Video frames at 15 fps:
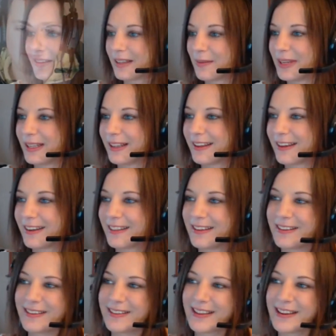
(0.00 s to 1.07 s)
Let me link
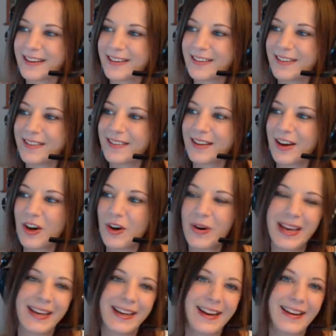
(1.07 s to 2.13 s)
these things. Oh, hey guys.